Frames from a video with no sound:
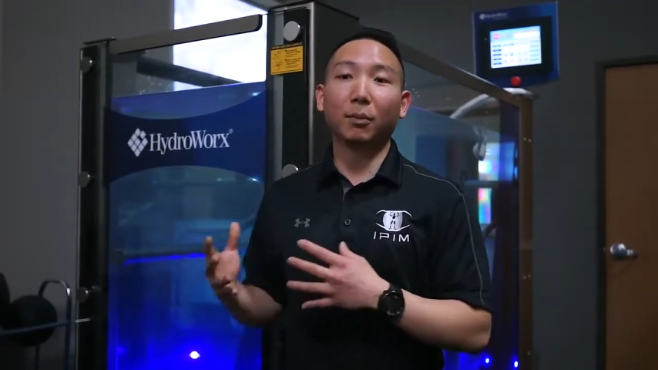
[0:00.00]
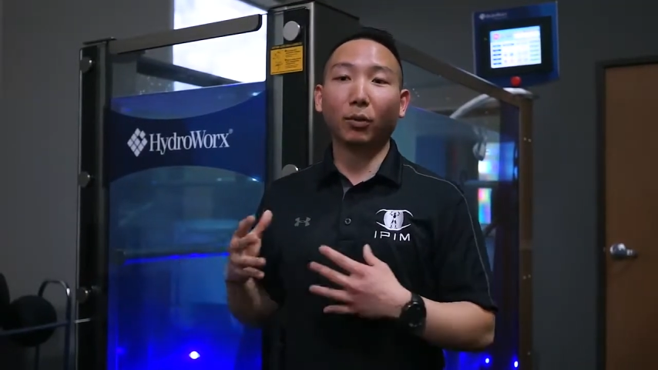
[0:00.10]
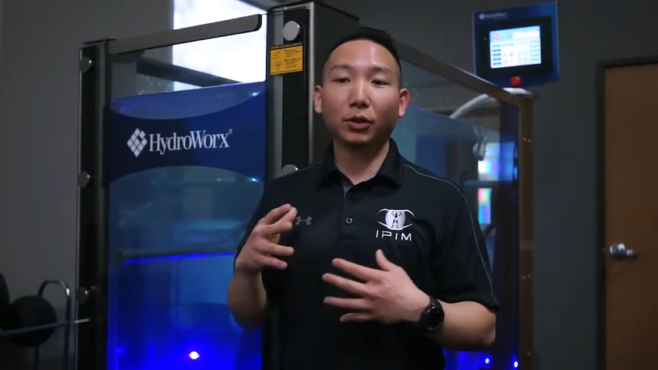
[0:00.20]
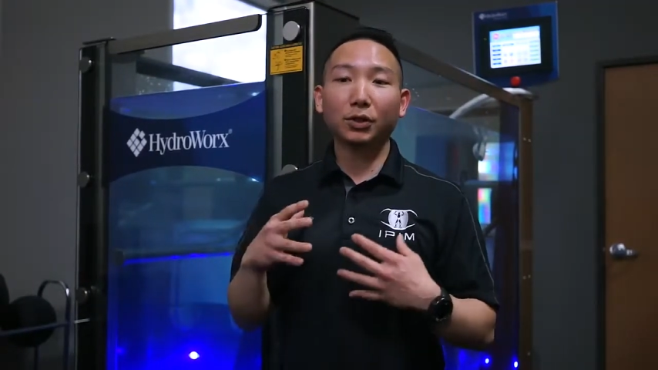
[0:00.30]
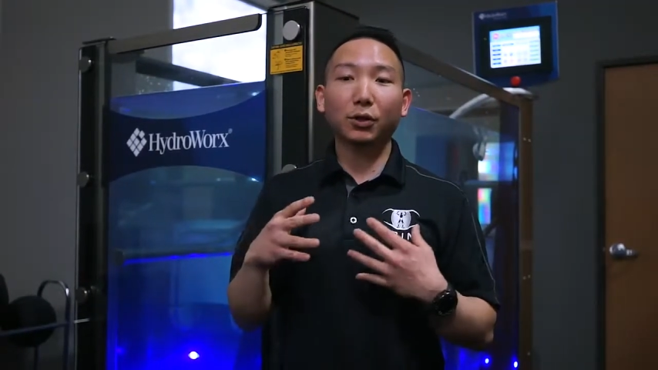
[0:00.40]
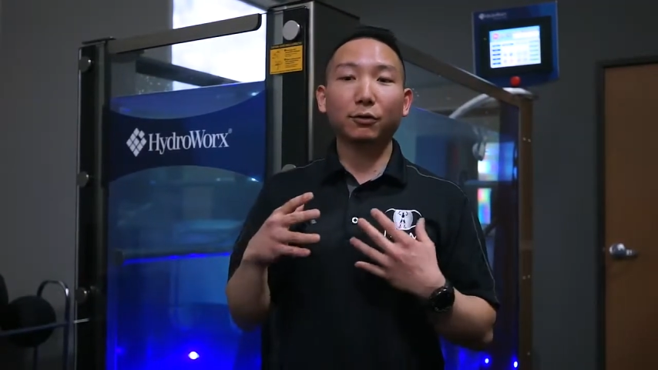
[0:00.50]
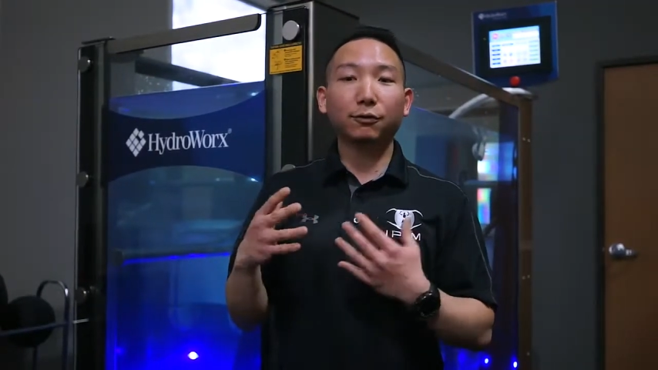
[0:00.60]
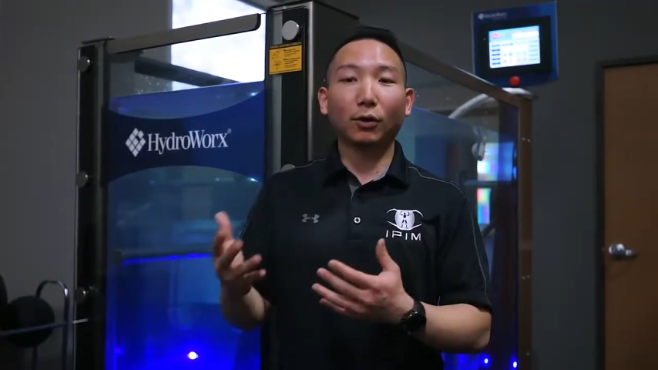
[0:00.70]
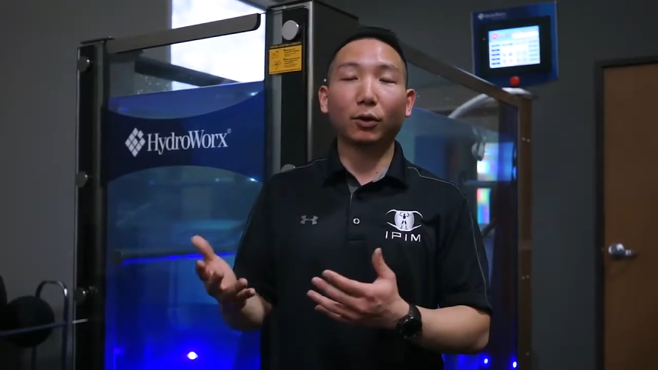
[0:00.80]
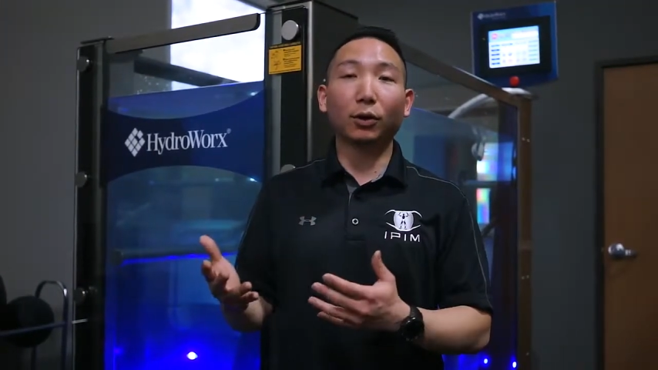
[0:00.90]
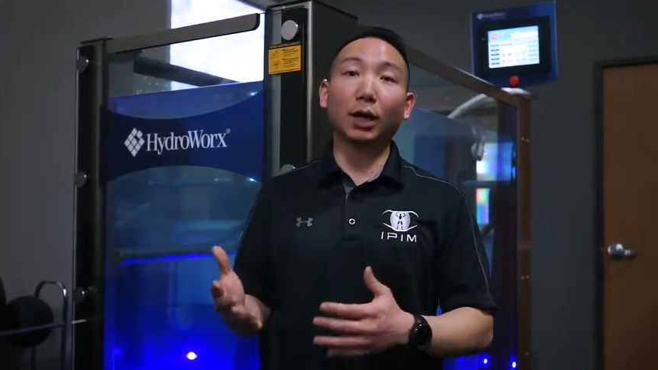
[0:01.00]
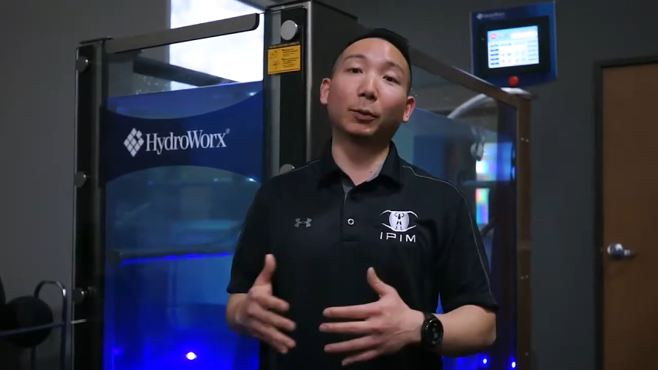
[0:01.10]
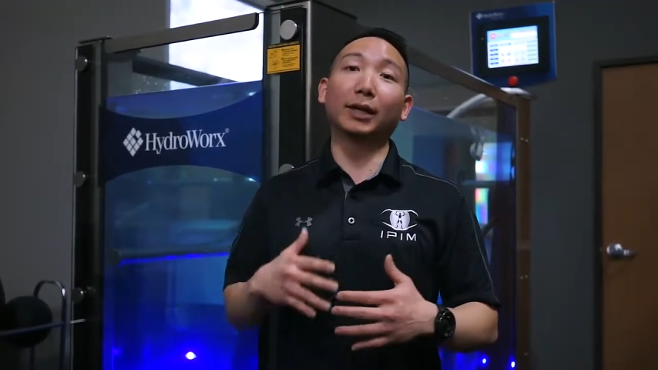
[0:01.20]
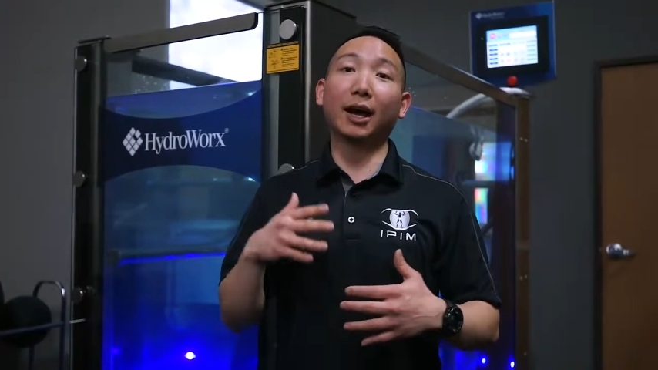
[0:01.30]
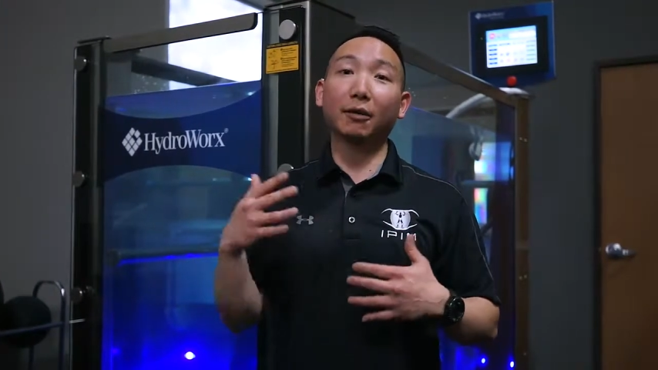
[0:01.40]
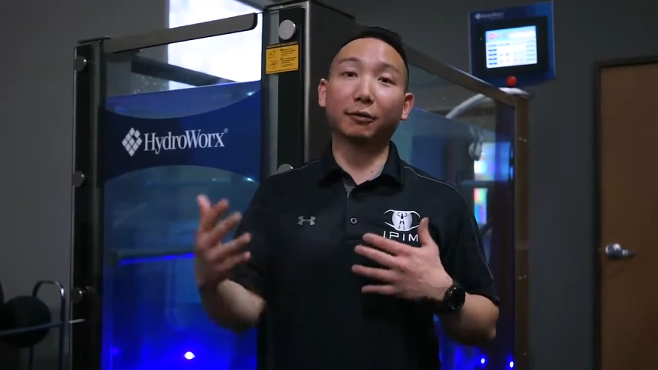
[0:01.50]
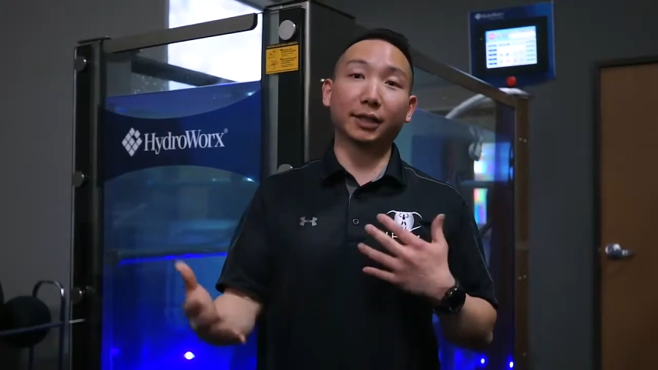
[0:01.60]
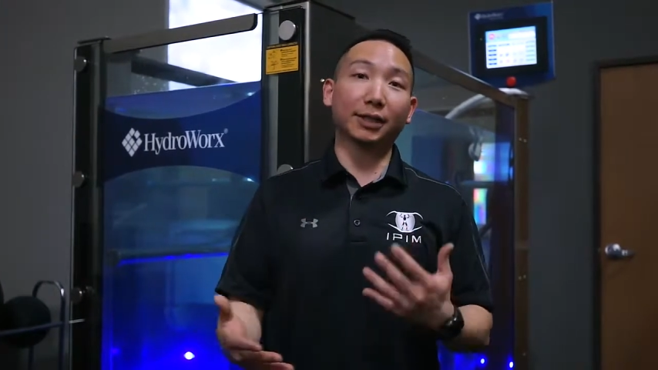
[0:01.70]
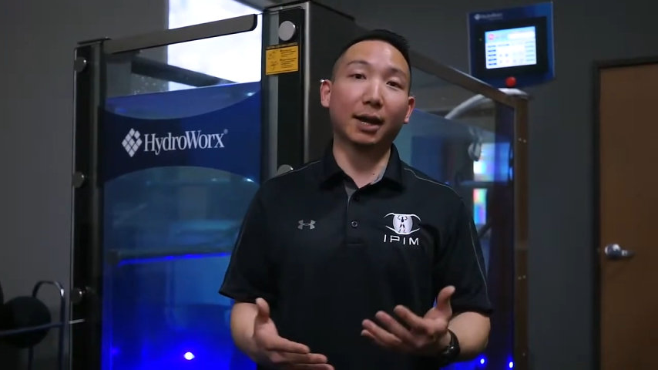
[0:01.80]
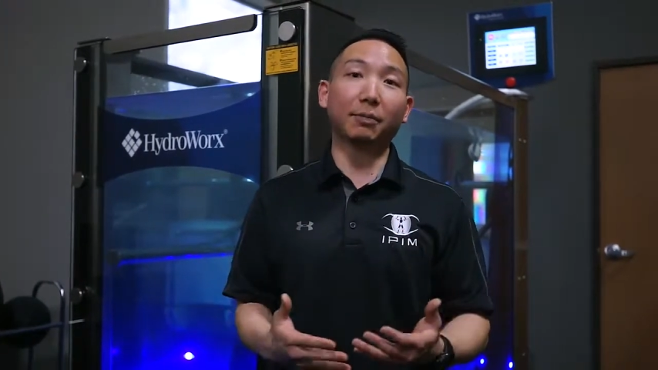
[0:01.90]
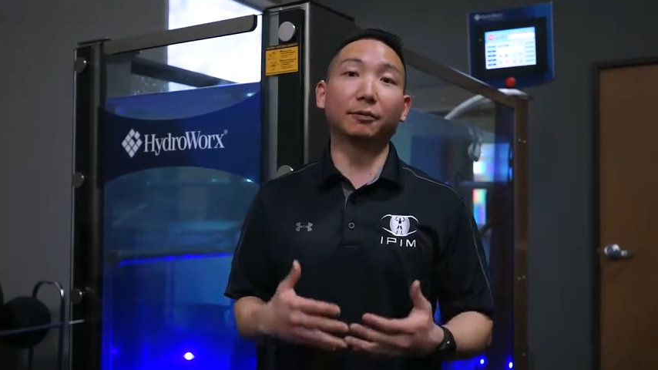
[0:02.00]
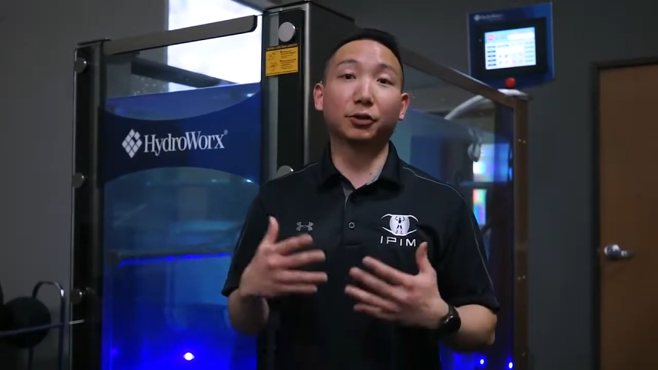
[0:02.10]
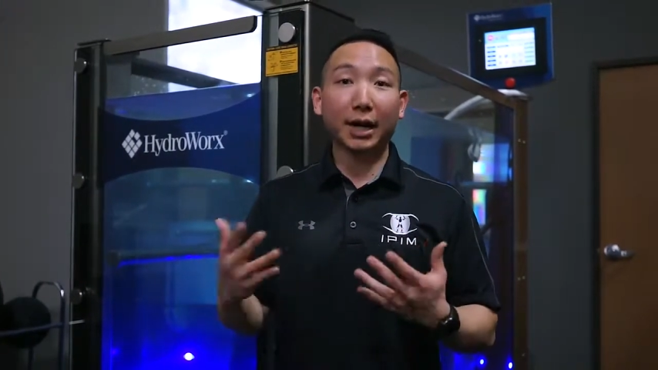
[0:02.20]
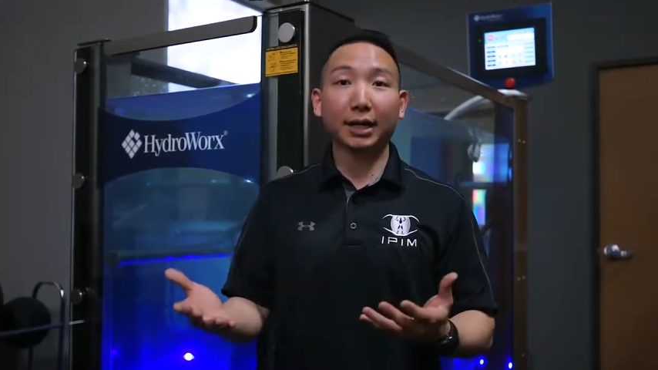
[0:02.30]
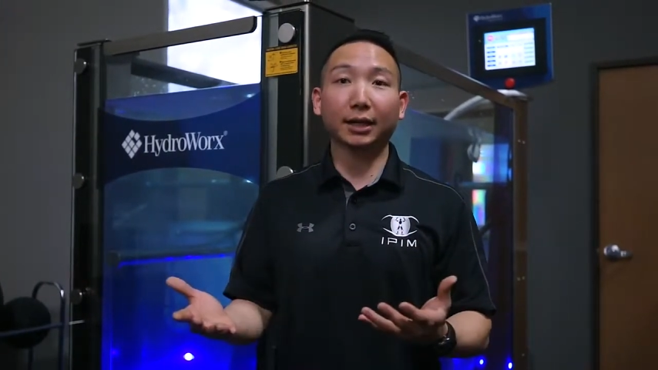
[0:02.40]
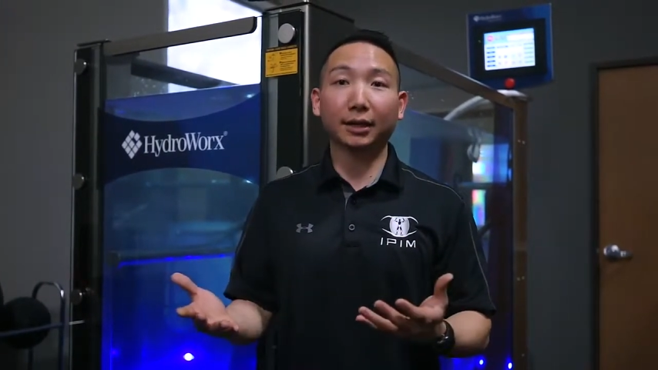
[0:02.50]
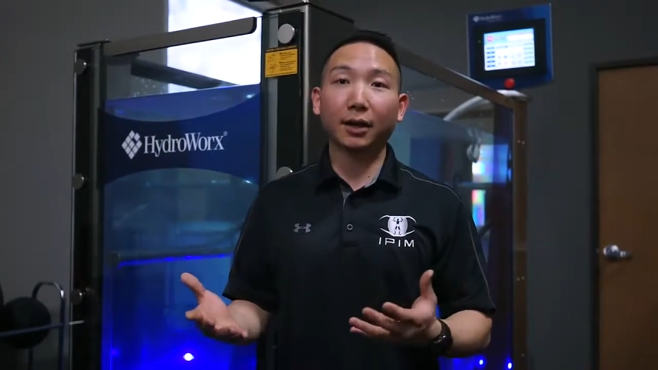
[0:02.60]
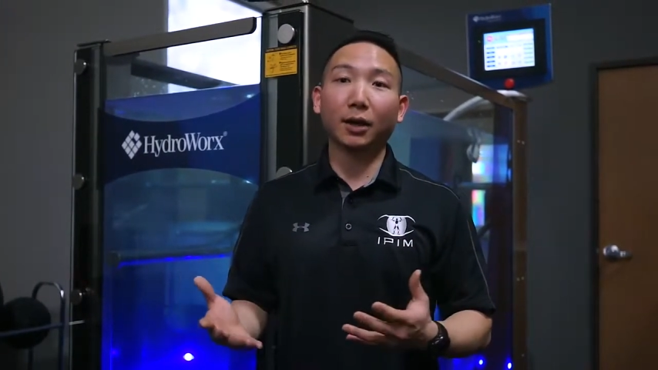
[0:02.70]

more so for a recovery type of training,